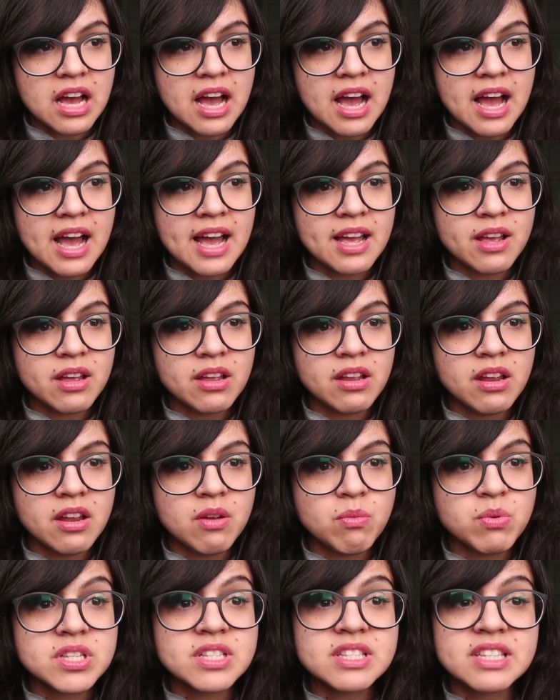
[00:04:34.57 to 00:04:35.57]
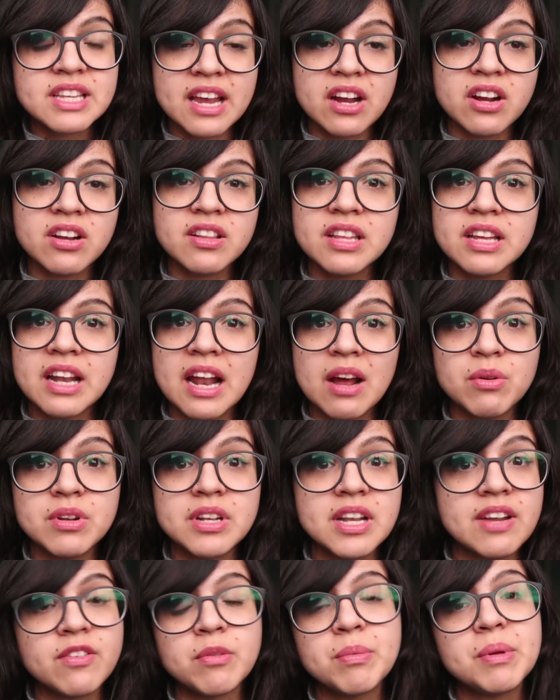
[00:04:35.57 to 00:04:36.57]
I was scared that I
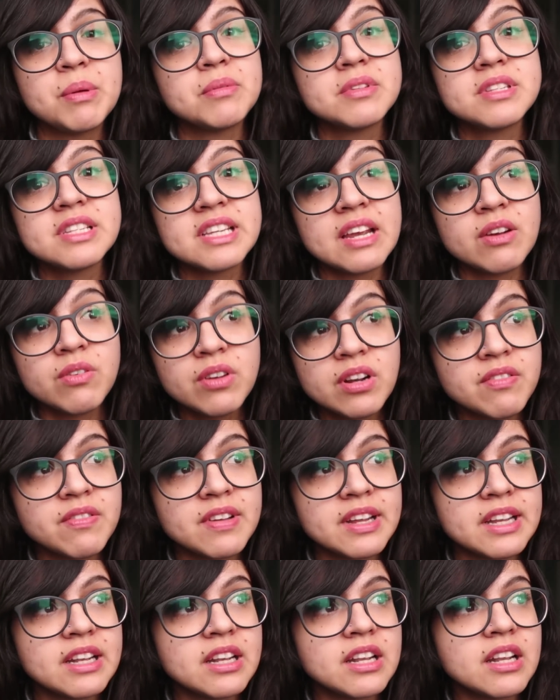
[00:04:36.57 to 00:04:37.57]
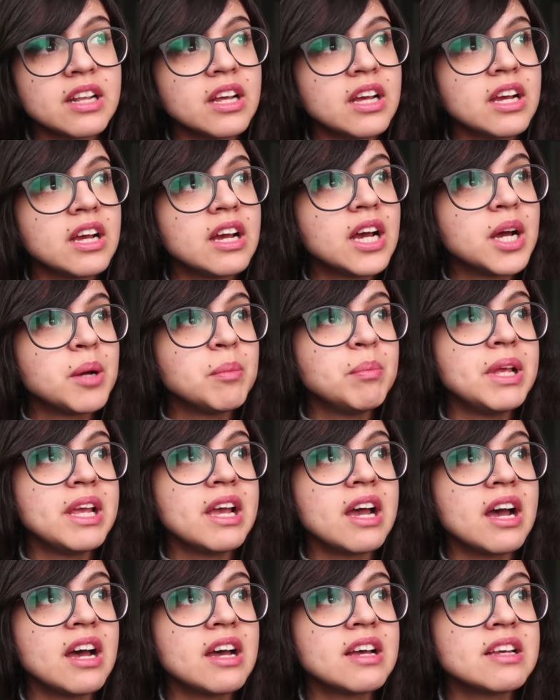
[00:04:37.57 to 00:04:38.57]
would never be able to get rid of it,
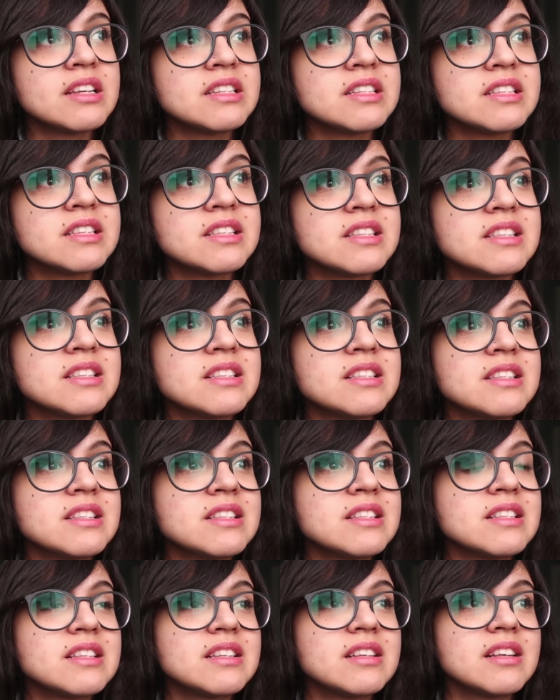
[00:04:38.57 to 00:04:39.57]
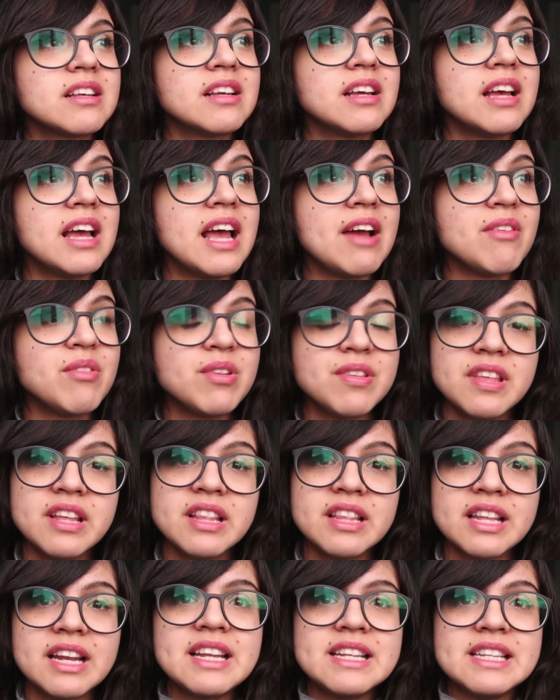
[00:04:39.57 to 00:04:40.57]
because
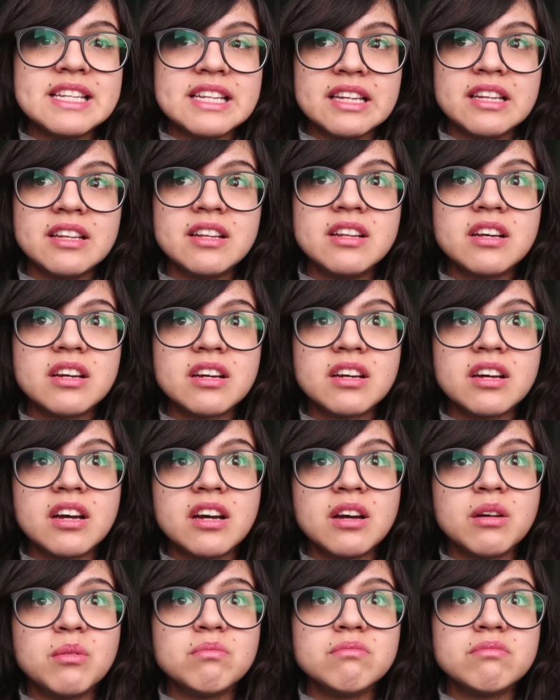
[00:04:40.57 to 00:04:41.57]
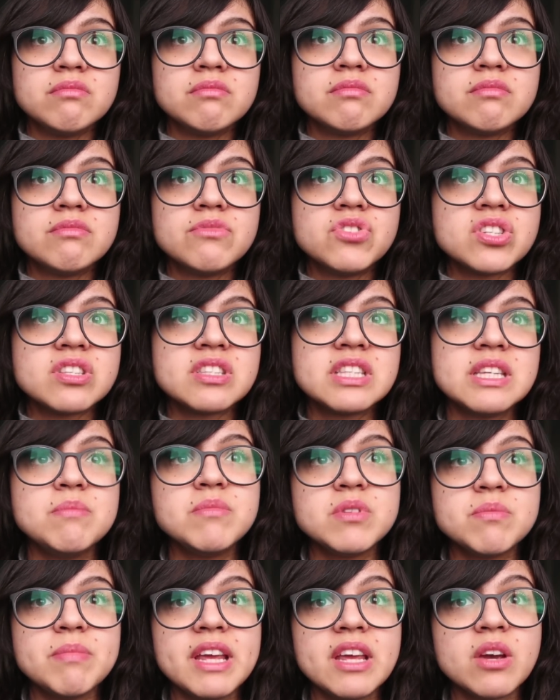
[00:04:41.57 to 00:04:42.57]
everything that I did just
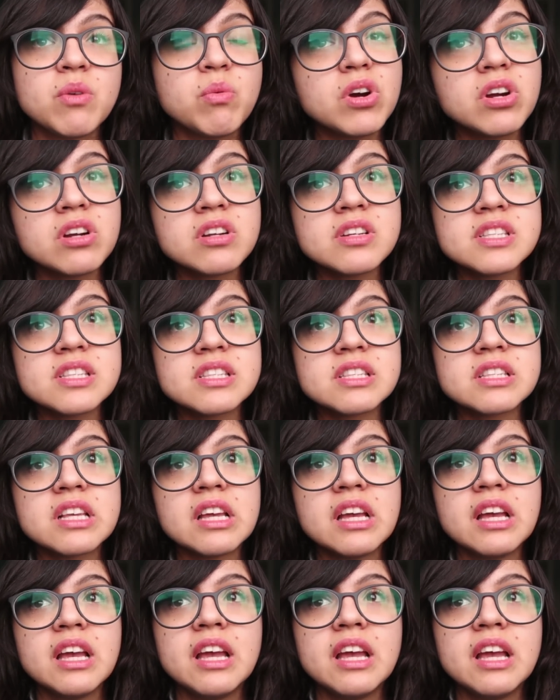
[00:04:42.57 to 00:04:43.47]
seemed to make it worse.